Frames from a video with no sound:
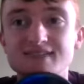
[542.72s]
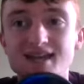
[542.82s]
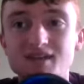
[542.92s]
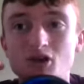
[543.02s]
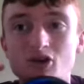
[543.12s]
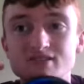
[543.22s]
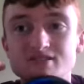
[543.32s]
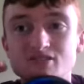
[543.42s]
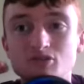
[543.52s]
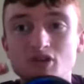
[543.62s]
Then I'm going
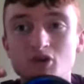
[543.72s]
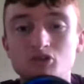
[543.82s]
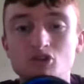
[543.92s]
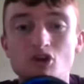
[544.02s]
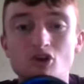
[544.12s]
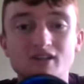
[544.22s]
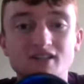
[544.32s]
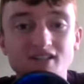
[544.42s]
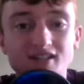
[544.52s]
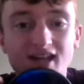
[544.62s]
to go Cork
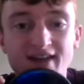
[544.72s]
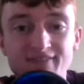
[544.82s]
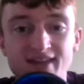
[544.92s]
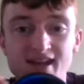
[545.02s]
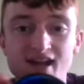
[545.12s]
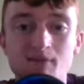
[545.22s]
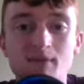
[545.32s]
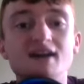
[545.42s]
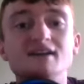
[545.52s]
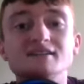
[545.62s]
and then
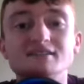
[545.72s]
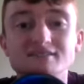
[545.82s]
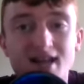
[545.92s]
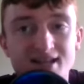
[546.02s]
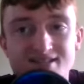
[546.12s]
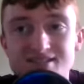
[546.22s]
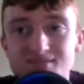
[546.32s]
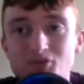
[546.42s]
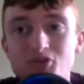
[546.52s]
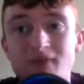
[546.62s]
Armagh. That's
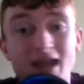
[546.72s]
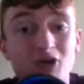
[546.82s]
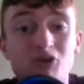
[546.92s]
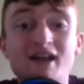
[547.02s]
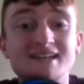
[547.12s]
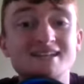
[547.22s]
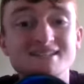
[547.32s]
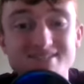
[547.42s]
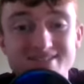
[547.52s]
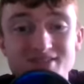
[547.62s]
my power
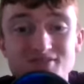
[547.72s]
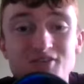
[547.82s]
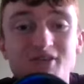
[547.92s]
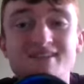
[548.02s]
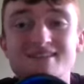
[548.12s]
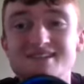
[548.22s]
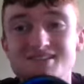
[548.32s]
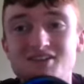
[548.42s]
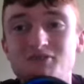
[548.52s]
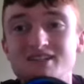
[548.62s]
rankings in terms of who I think is
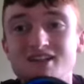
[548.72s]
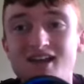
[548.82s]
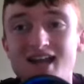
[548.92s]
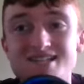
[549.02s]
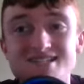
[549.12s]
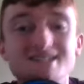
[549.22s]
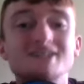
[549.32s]
going to win the All-Ireland.